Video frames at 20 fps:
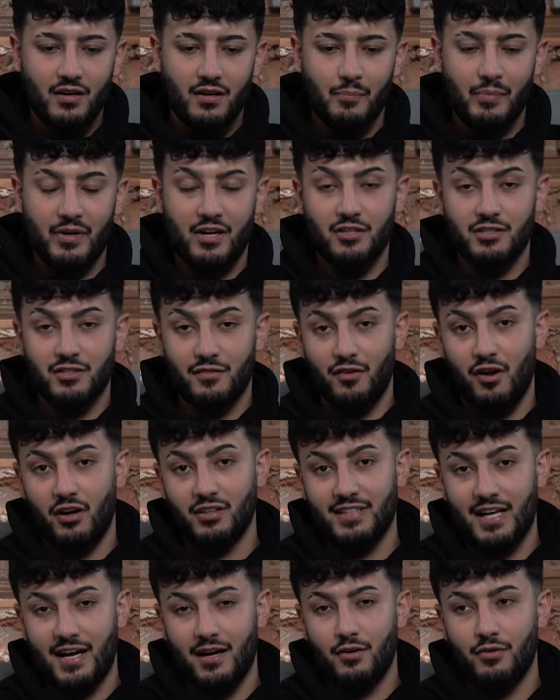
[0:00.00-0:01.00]
because of
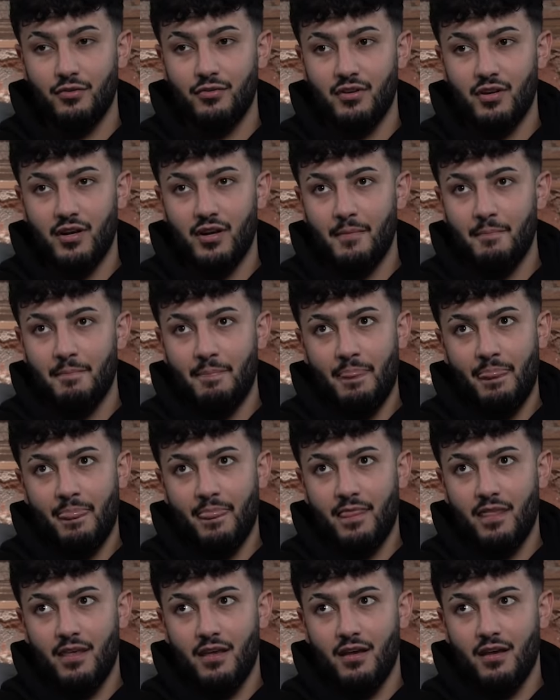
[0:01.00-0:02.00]
lockdown,
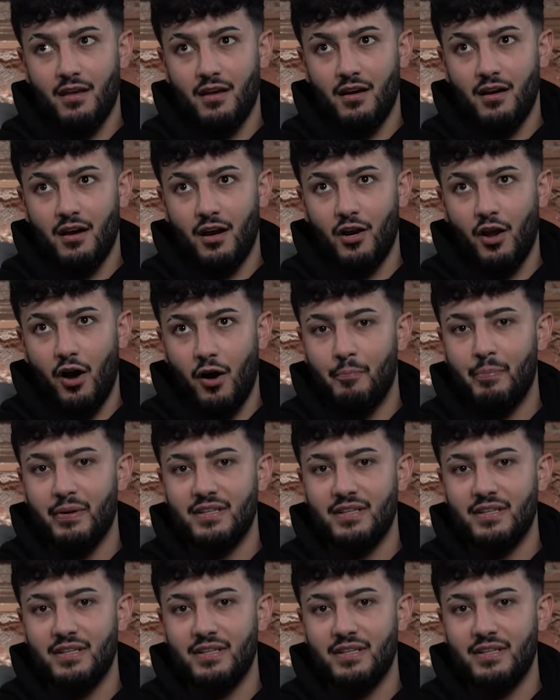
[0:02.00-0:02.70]
a lot of